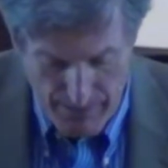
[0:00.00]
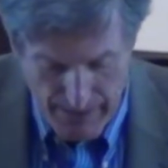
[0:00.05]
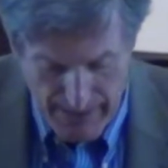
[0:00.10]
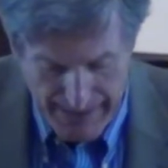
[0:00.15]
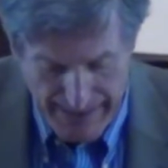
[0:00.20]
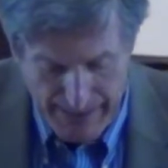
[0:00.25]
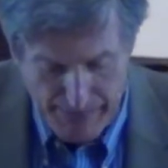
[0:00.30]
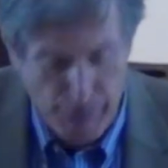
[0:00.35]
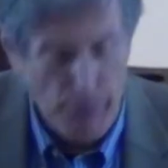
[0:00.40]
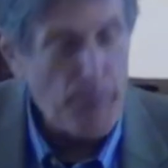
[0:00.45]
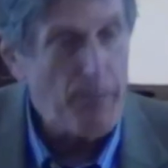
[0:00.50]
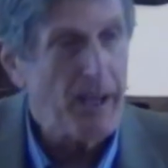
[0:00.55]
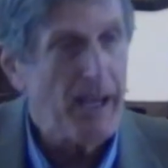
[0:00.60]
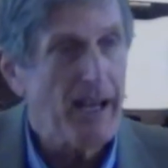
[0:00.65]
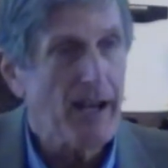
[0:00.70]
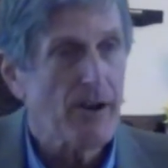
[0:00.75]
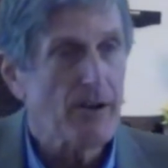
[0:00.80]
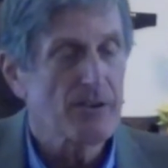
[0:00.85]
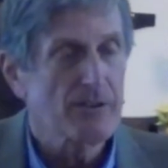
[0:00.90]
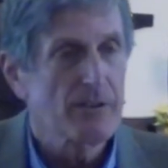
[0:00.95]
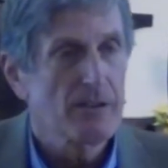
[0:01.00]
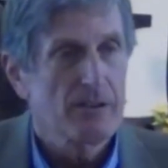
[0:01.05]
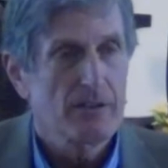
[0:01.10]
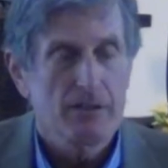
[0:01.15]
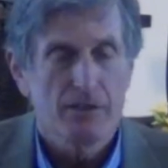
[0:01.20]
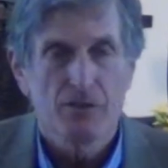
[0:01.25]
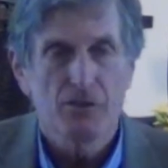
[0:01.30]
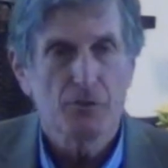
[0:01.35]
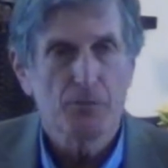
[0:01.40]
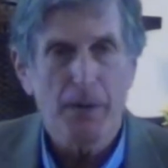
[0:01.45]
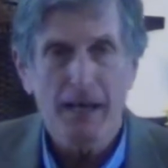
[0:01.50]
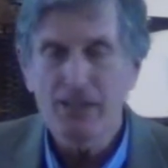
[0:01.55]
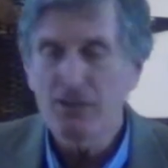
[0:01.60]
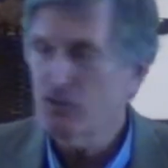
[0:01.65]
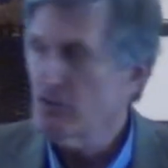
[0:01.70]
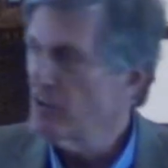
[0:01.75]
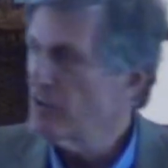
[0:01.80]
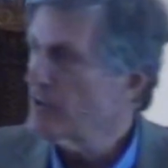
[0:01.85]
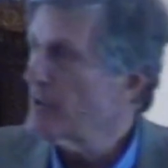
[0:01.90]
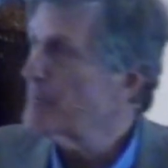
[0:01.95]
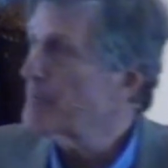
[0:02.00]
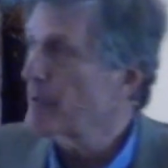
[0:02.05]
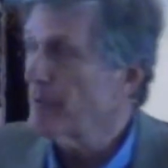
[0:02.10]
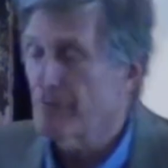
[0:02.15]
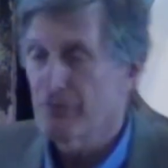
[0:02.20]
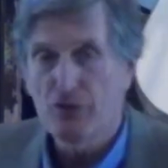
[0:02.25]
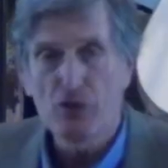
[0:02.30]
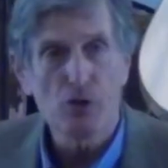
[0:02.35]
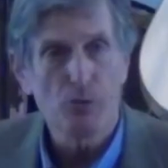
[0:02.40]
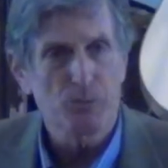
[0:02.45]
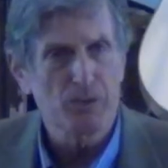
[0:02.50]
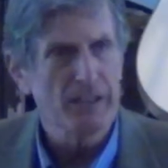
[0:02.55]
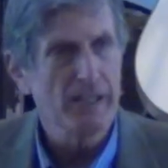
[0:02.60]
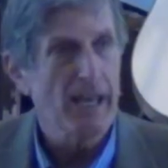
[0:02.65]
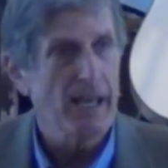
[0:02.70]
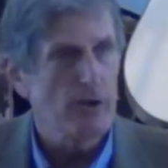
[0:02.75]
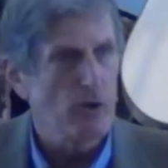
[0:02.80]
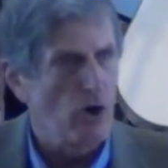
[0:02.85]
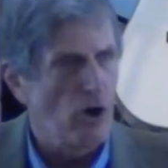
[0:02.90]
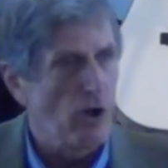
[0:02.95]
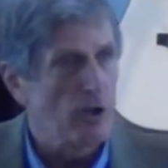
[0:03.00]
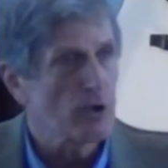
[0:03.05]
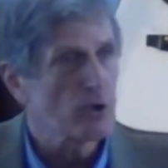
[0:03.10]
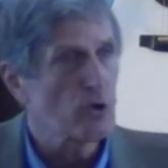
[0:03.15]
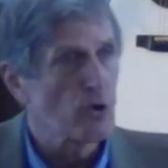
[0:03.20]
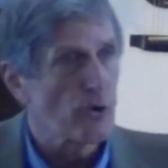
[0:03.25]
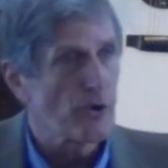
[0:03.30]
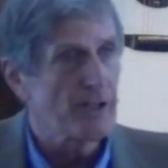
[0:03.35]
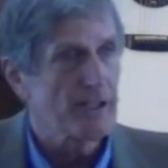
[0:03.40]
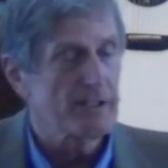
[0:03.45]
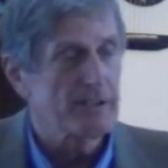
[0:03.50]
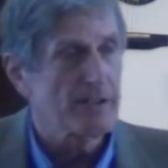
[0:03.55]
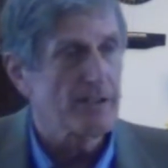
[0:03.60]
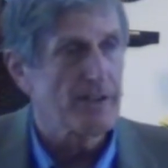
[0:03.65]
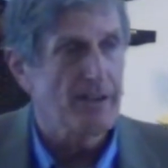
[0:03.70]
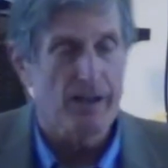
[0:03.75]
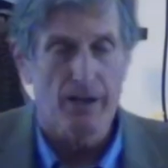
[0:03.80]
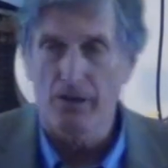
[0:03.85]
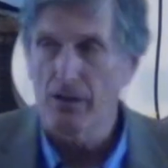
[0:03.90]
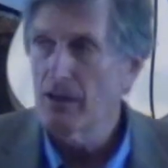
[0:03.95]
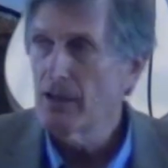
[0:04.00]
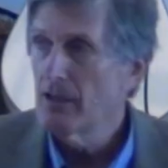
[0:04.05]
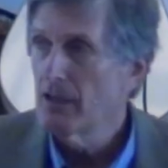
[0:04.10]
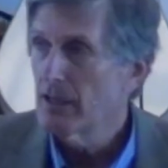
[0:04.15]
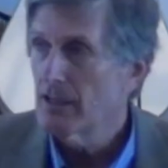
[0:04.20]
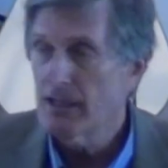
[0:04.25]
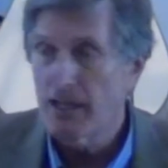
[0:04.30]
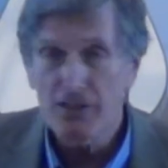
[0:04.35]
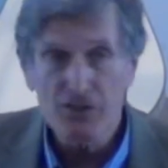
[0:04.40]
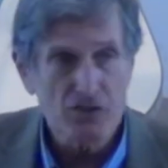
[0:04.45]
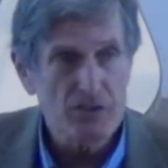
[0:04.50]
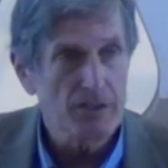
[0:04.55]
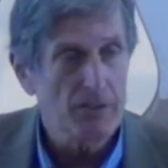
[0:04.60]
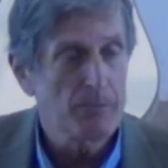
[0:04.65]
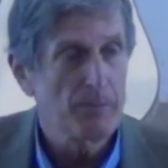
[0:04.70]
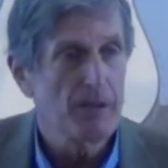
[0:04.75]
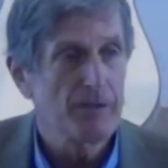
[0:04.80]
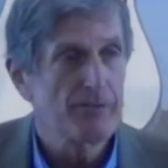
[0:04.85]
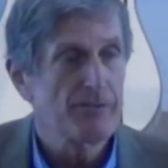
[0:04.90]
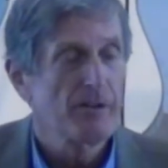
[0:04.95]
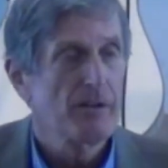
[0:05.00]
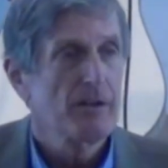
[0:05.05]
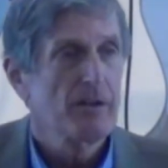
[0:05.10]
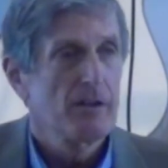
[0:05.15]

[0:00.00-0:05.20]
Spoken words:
And they prepared spices and perfumes, again, all according to their custom of